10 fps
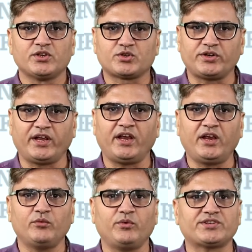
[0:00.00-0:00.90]

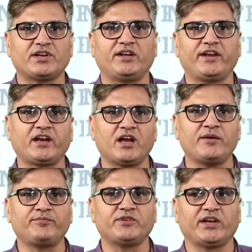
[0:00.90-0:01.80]
Today we shall take
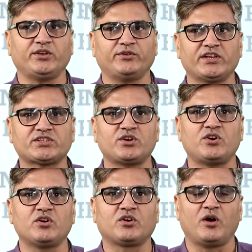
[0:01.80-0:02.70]
up the
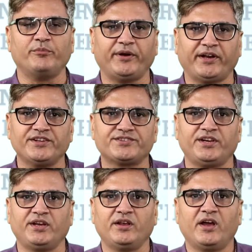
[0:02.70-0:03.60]
UNESCO
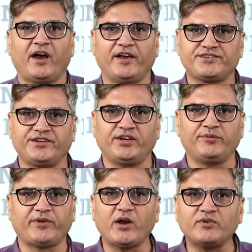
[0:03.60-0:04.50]
Competency
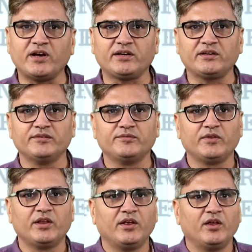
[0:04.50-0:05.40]
ICT Framework.
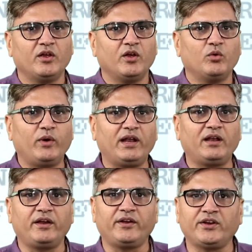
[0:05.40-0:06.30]

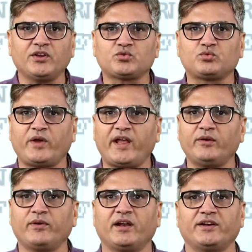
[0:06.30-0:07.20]
Well, it is
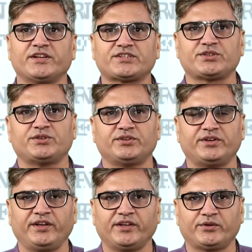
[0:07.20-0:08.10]
very well understood
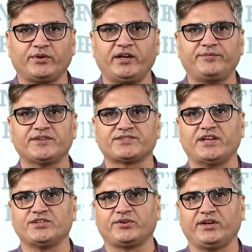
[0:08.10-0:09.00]
in the 21st
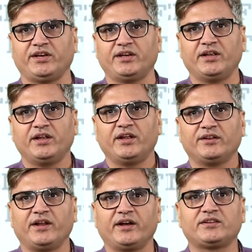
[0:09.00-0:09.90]
century
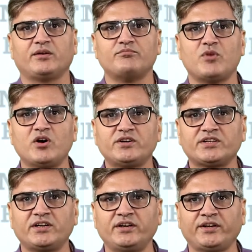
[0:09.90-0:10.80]
that the
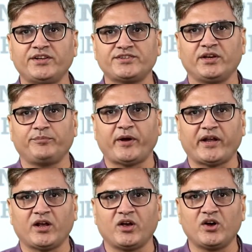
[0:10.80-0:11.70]
modern teaching
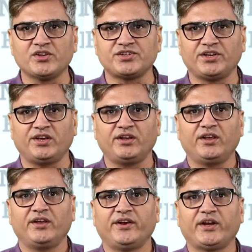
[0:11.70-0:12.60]
pedagogy
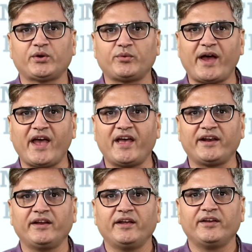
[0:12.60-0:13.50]

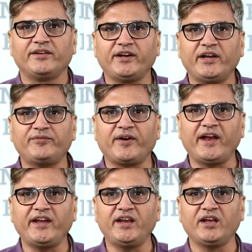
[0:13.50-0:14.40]
require
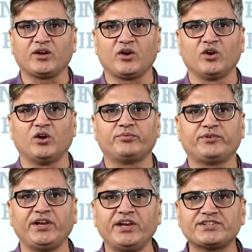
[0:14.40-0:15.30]
redefining role
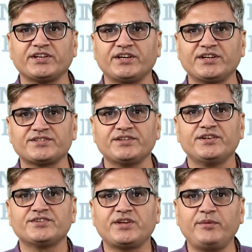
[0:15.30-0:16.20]
of teachers
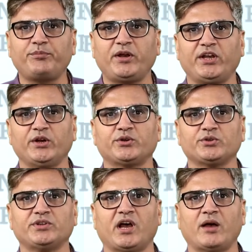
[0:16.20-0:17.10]
simply due
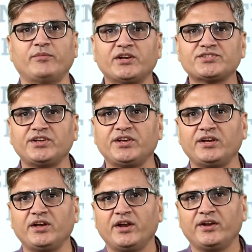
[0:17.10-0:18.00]
to the
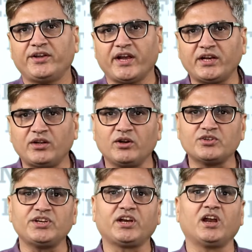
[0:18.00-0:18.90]
emerging
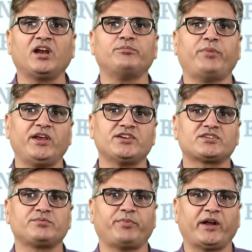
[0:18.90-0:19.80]
technological
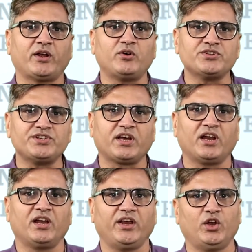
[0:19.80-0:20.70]
based
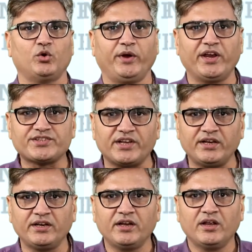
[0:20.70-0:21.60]
pedagogical innovation,